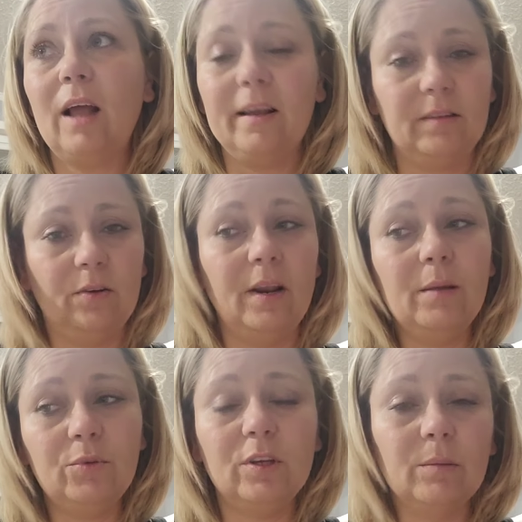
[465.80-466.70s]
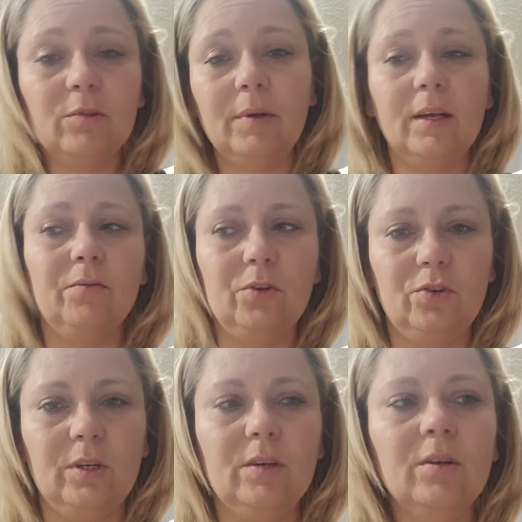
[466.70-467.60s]
I say her name, she comes to me, I give her a
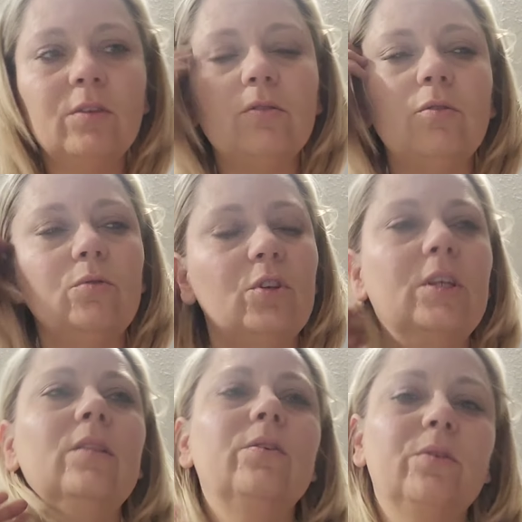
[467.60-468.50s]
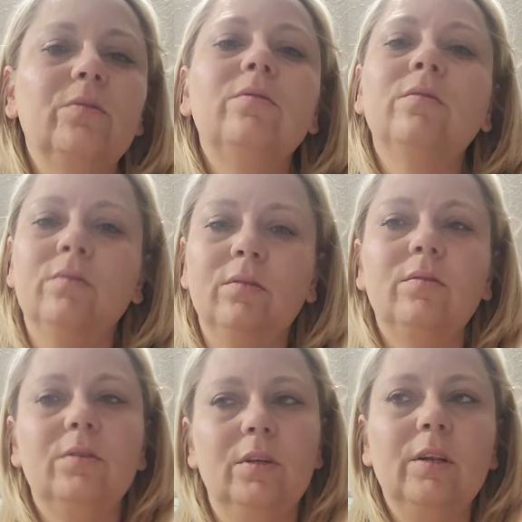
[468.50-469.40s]
treat. So she learns,
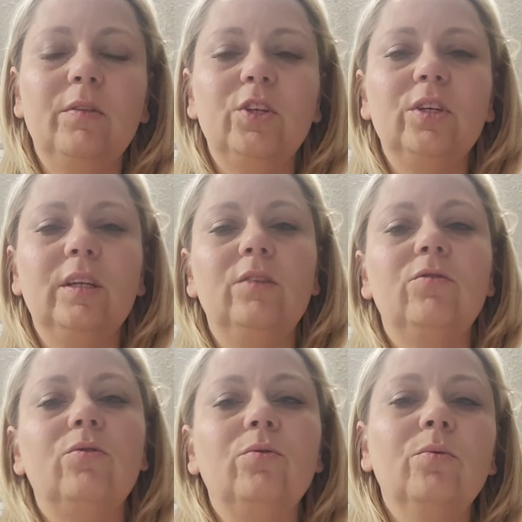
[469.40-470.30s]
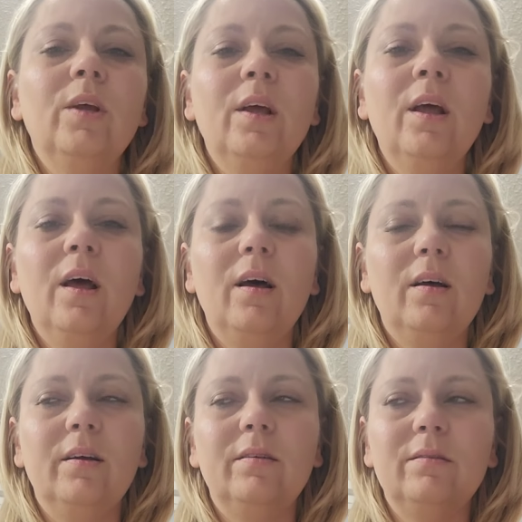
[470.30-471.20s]
that she needs to,
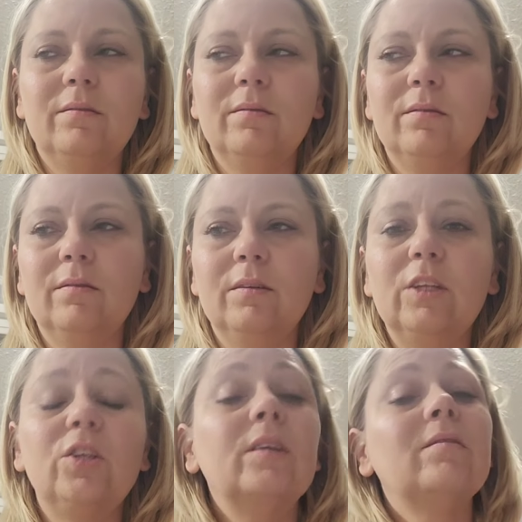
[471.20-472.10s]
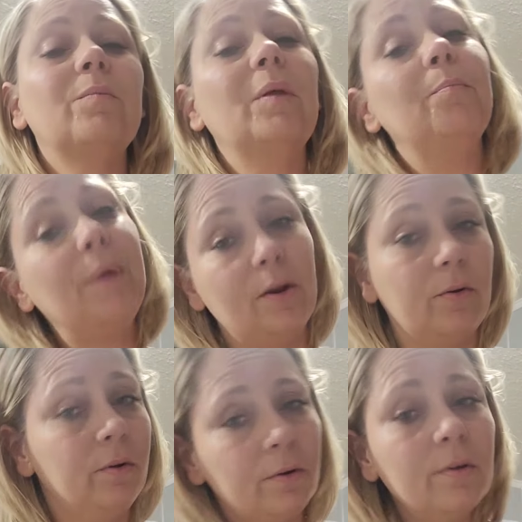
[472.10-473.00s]
that she gets something
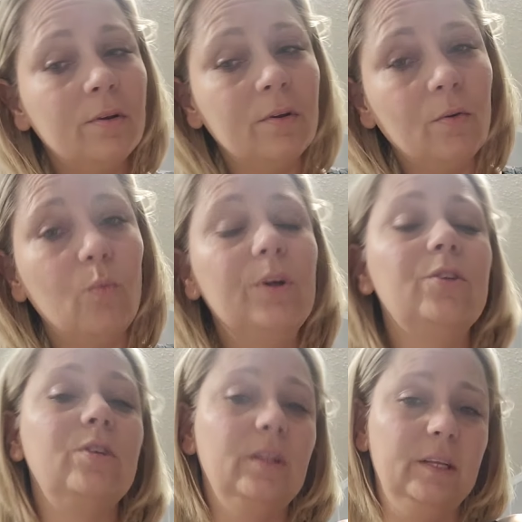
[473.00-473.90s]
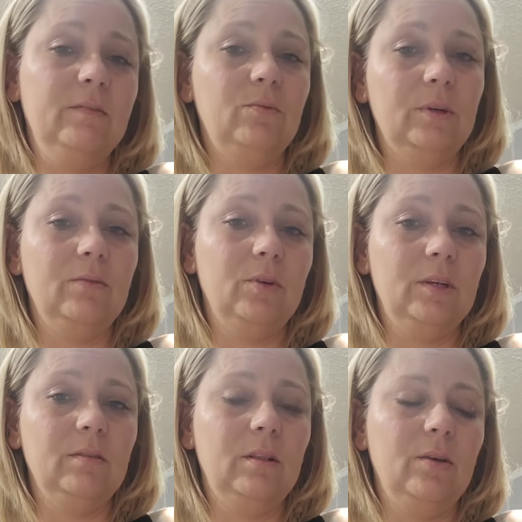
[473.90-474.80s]
better when she leaves whatever
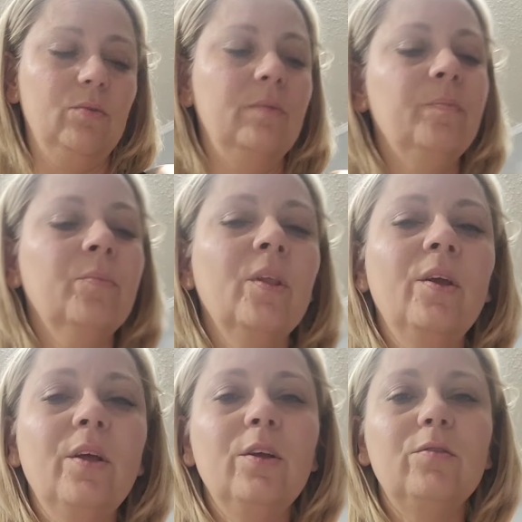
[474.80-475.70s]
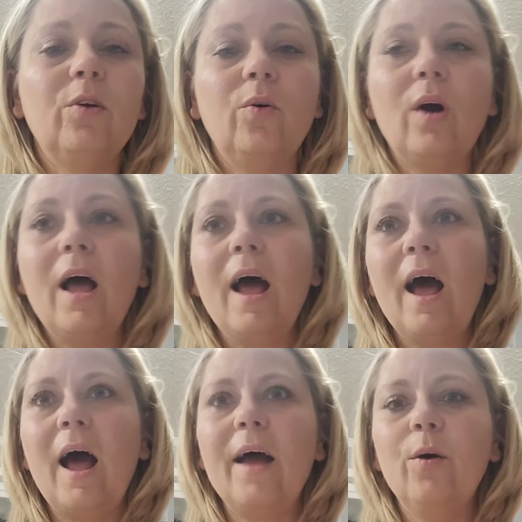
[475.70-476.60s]
it is alone. So
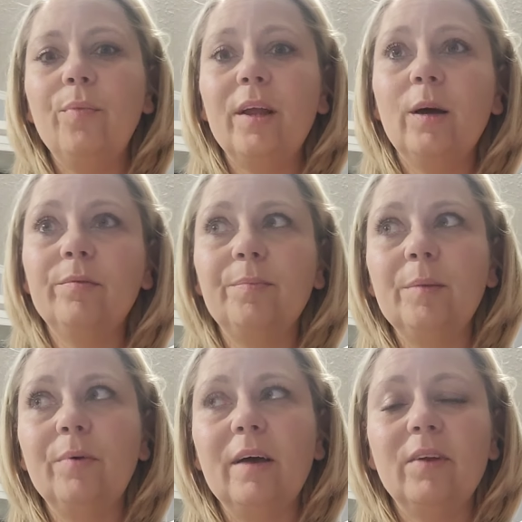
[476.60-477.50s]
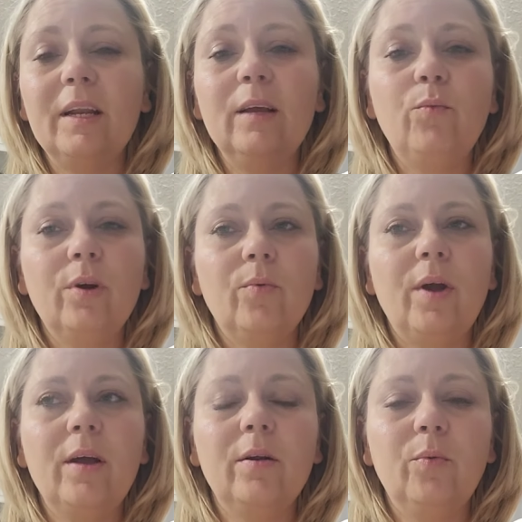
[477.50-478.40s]
I hope that helps people have an idea of where
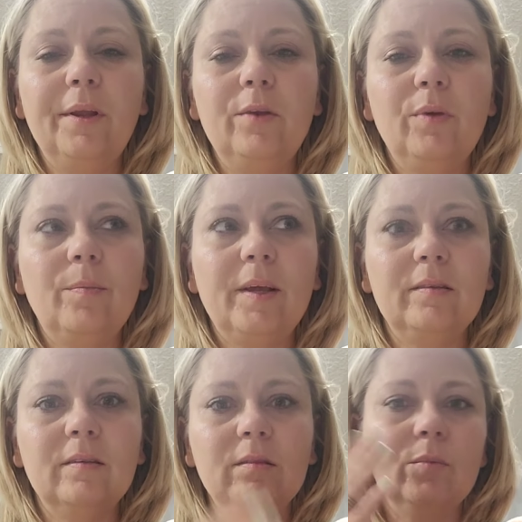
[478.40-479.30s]
we're at on a week-to-week basis.